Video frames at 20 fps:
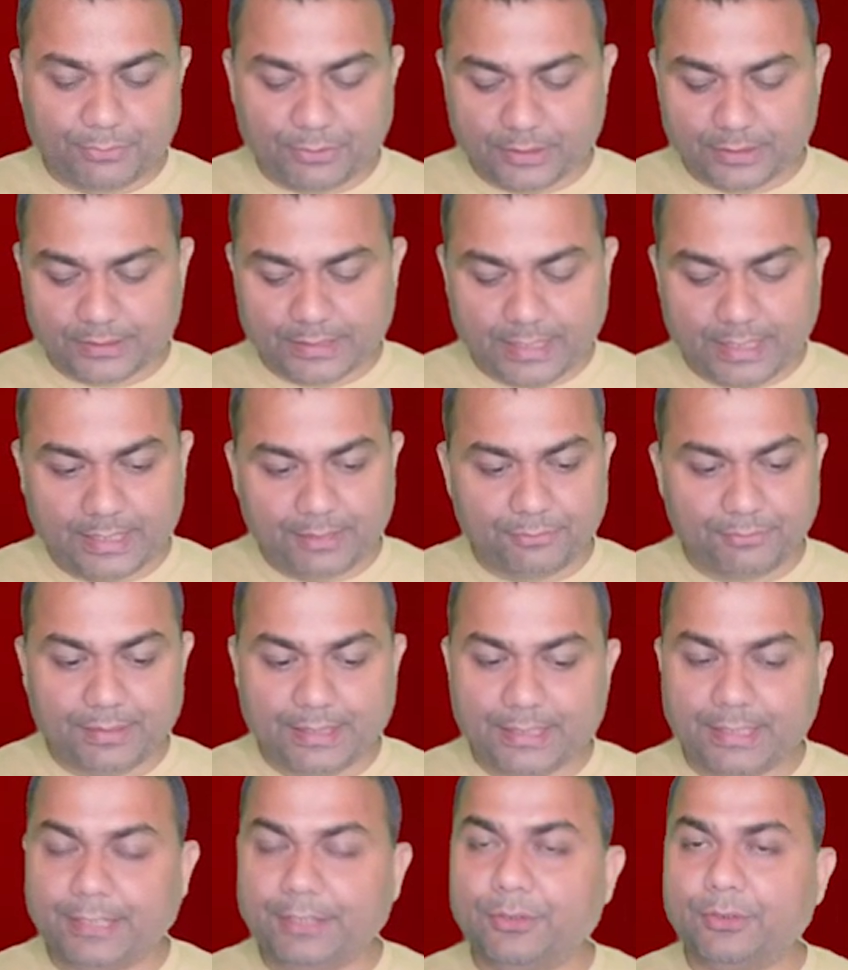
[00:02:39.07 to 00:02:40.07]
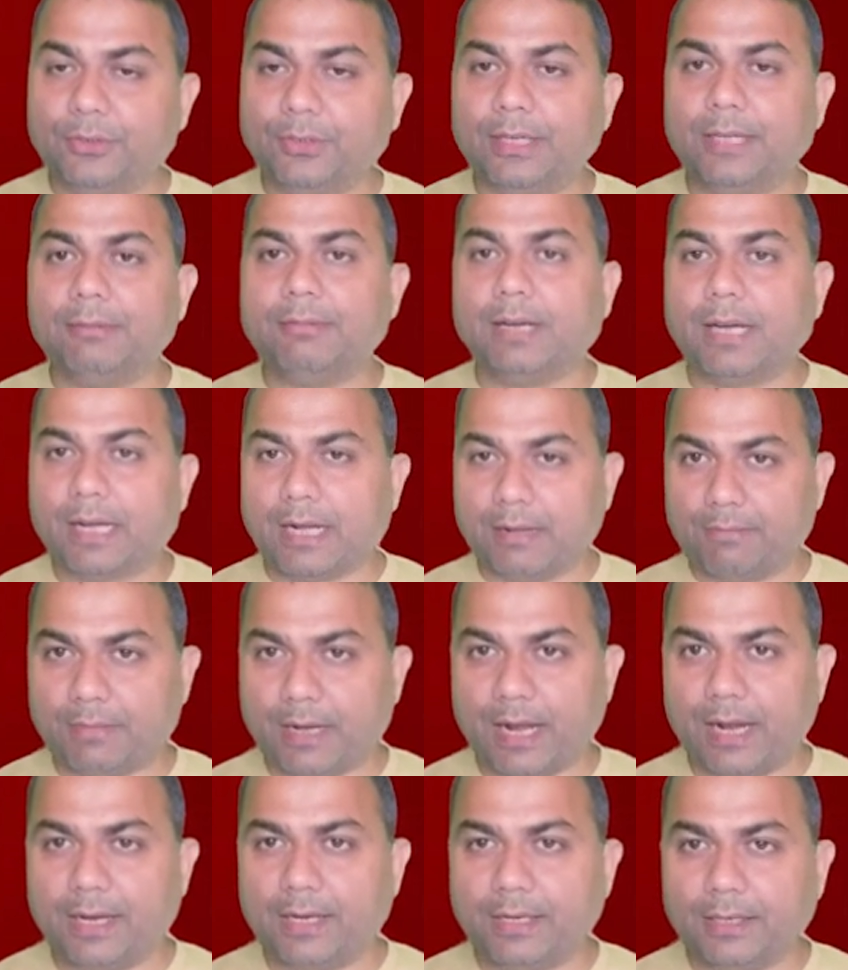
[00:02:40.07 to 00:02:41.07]
So for that we need to give a
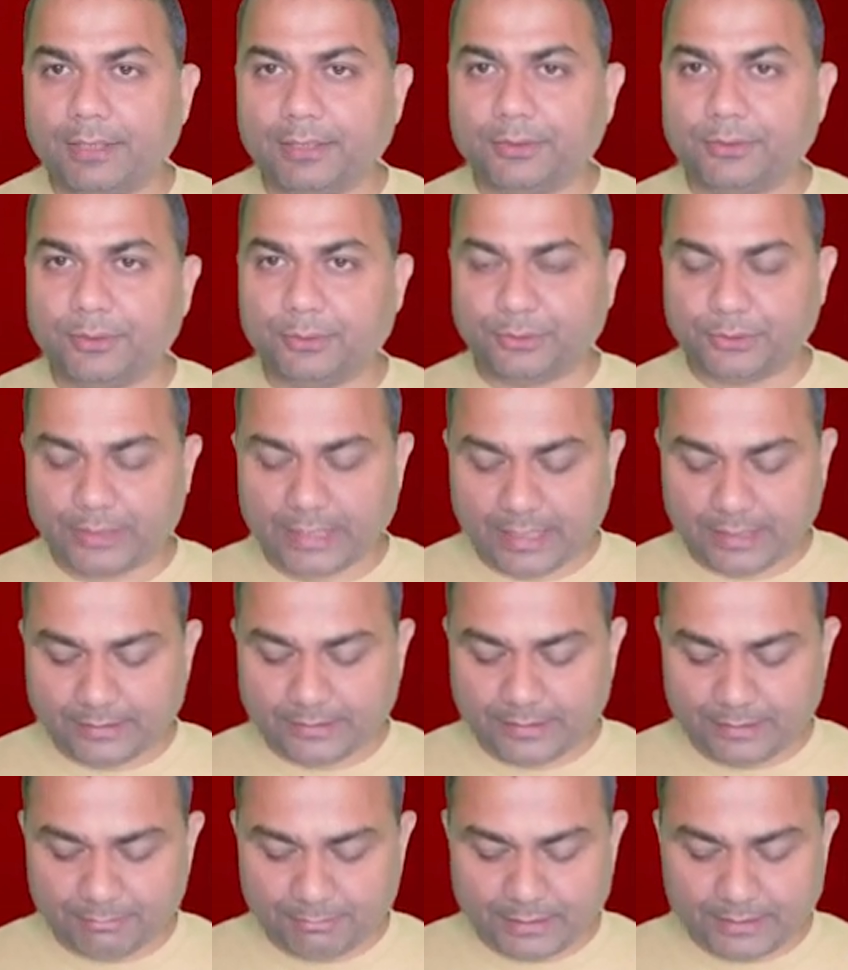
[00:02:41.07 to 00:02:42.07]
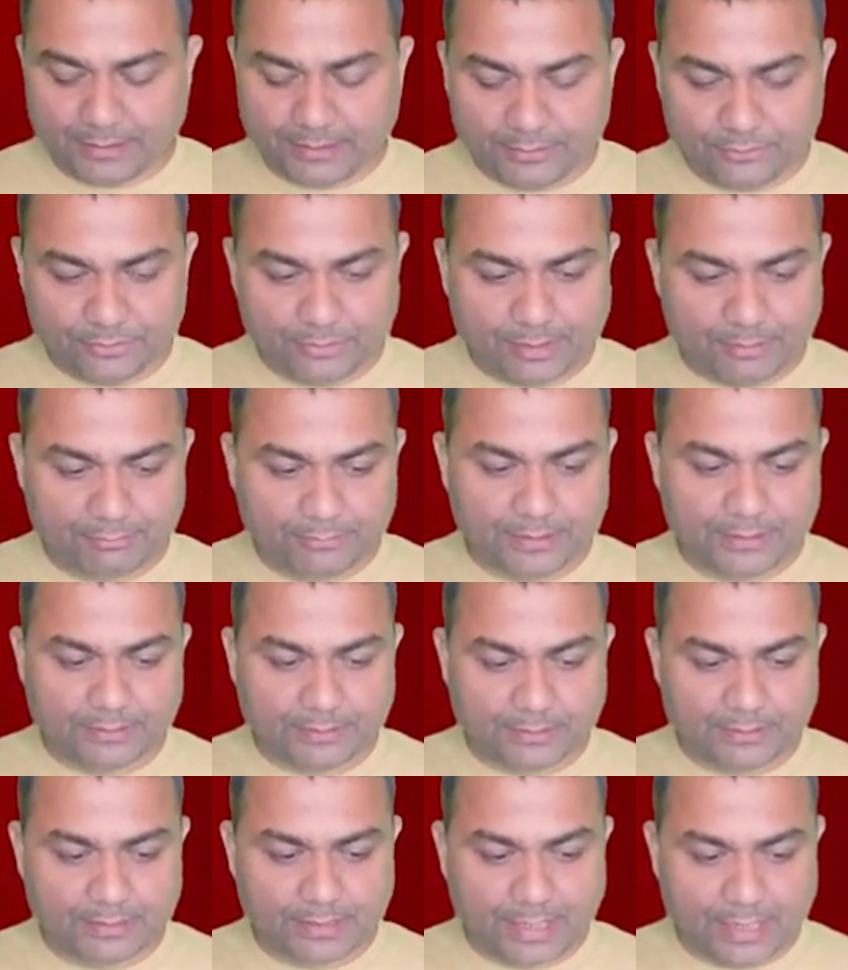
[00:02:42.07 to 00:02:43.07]
command to ChatGPT. So
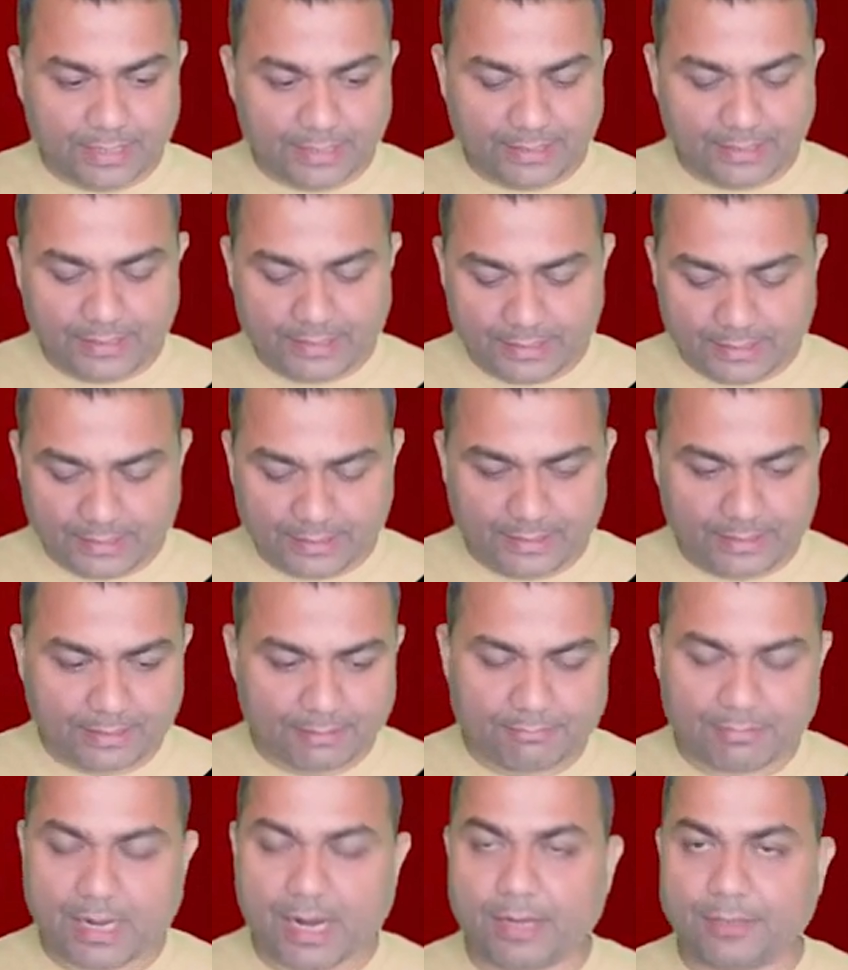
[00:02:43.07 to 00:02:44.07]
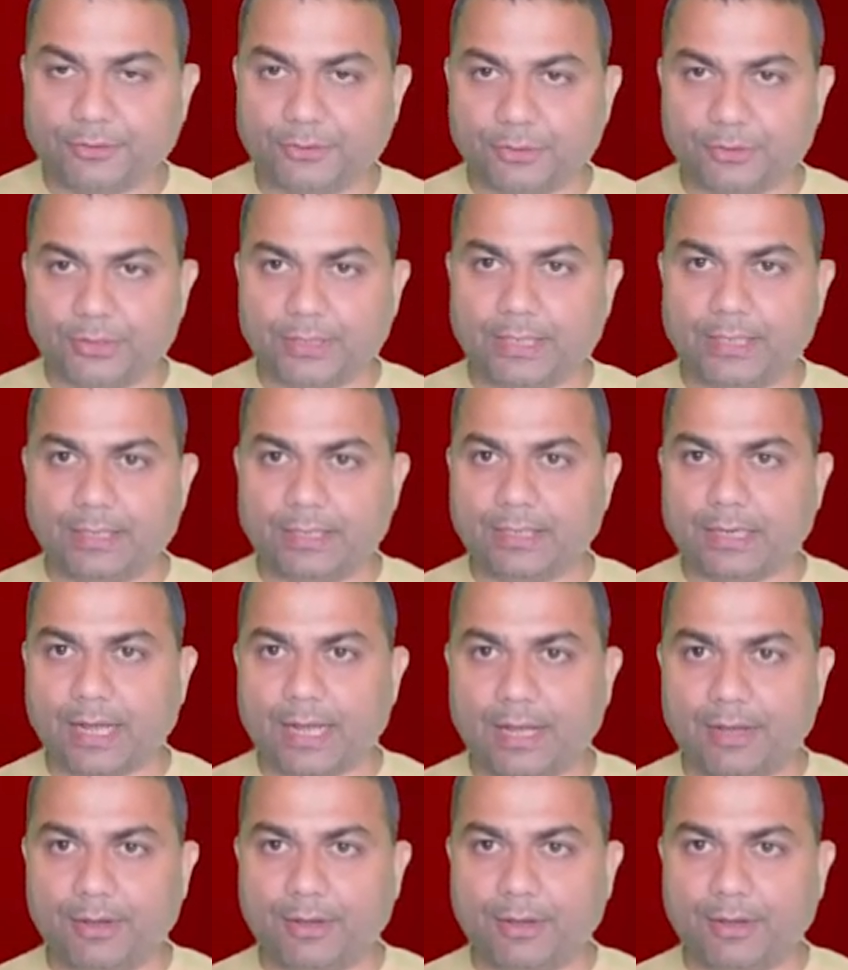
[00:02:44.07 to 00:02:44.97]
I'm just writing here command so that